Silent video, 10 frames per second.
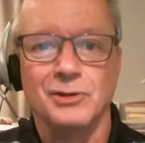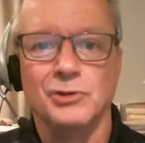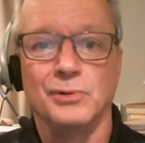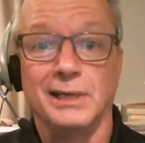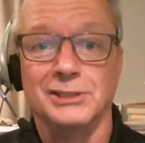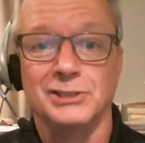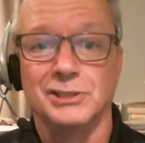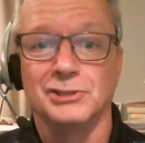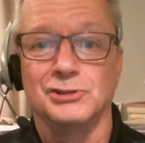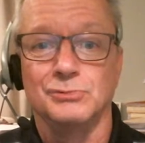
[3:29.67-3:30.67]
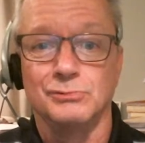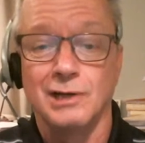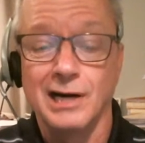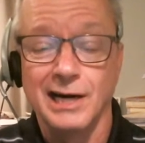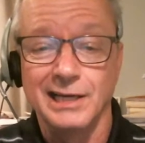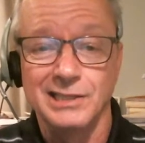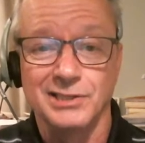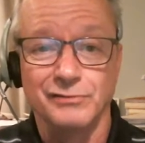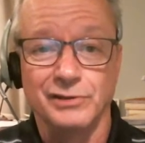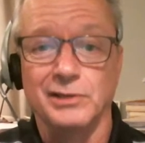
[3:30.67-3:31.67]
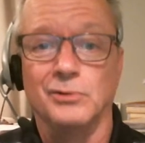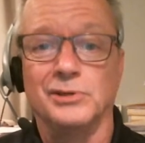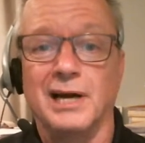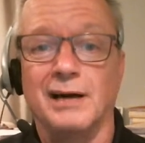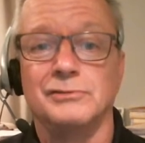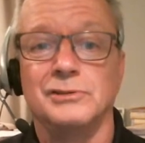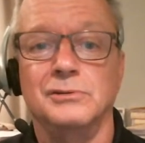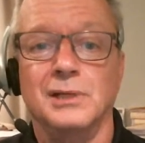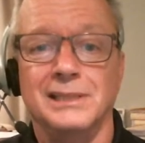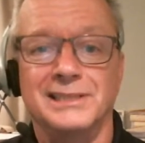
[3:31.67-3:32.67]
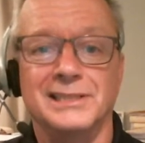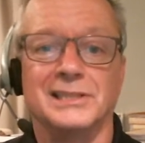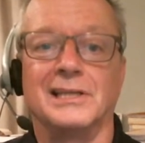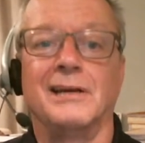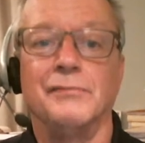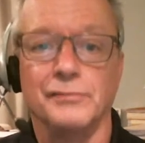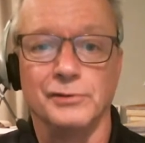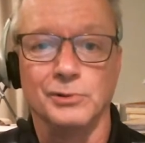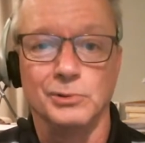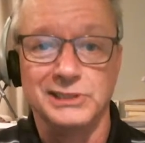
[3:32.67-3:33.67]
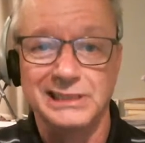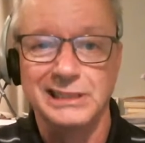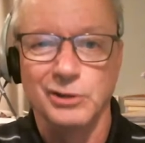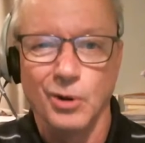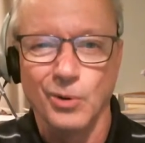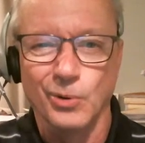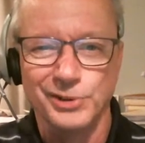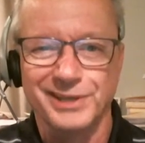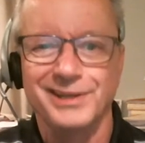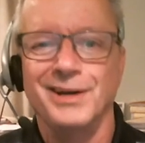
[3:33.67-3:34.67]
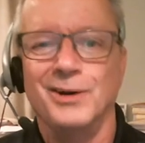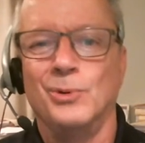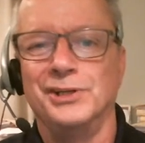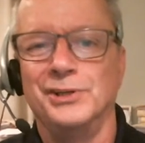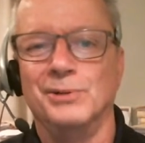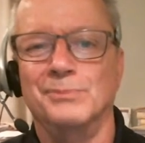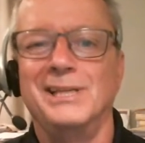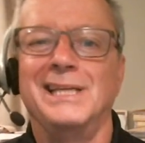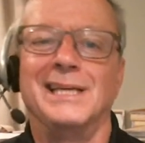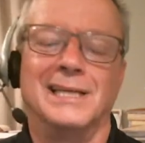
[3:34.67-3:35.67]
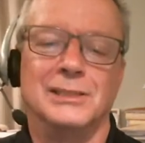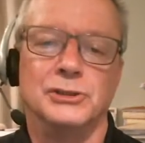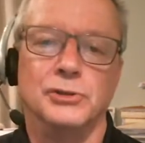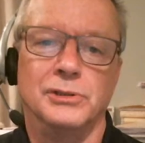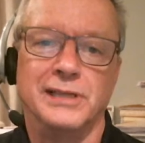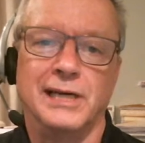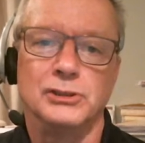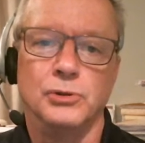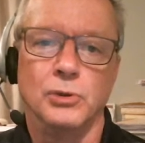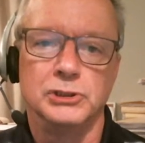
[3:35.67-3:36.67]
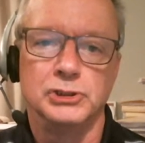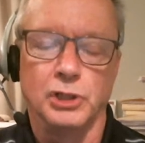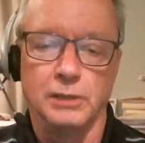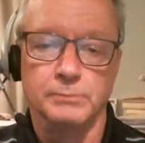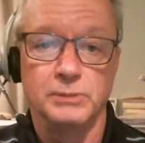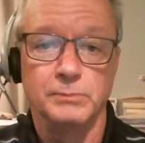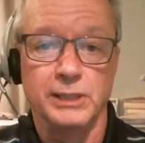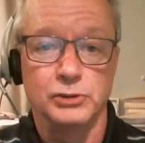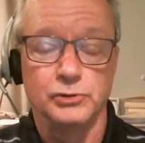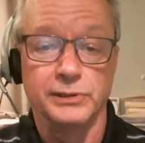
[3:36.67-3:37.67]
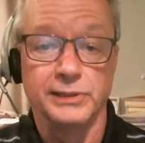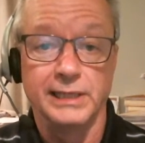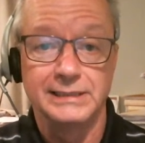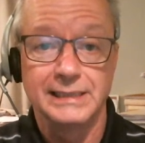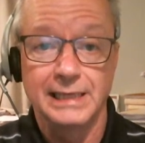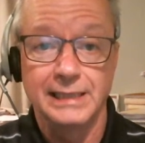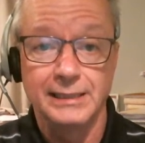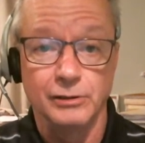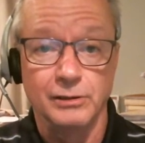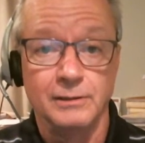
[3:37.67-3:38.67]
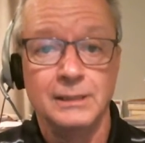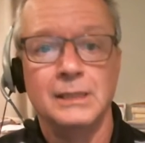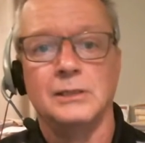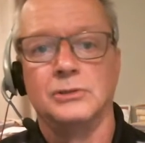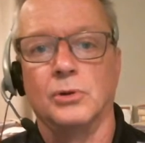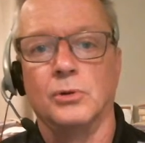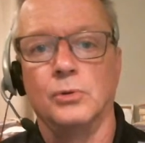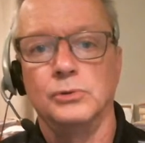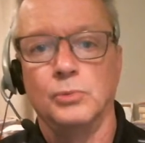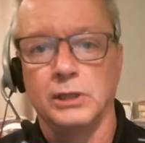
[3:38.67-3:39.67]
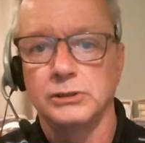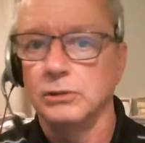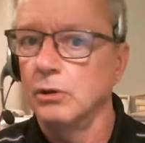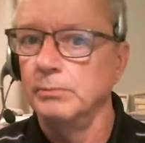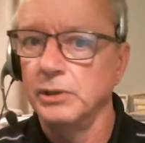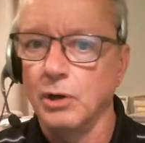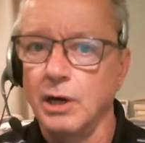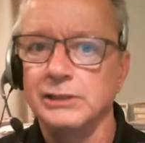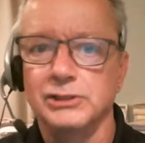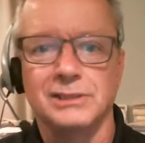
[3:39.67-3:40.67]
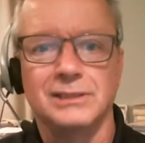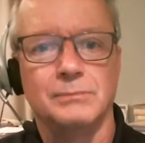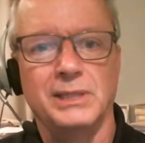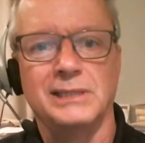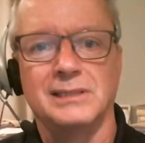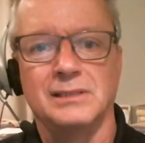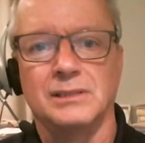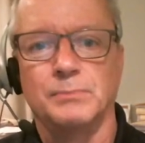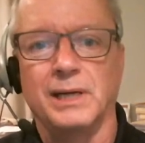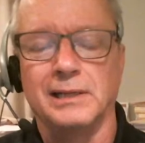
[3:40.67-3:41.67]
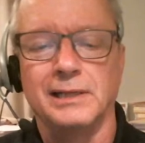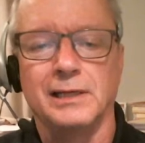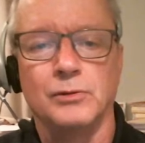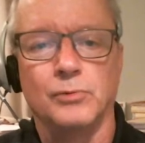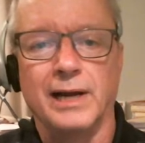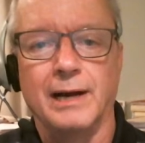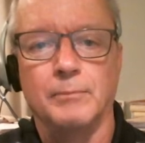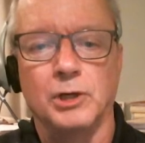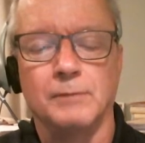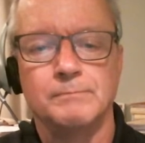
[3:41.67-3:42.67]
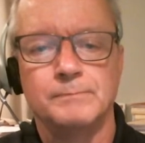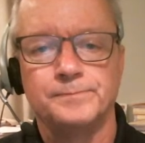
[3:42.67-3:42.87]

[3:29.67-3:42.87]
The grade starts to rise if they don't have to decipher or decode what your meaning is. That's your job to make sure that's clear. So you want to go beyond just the basic spelling and grammar.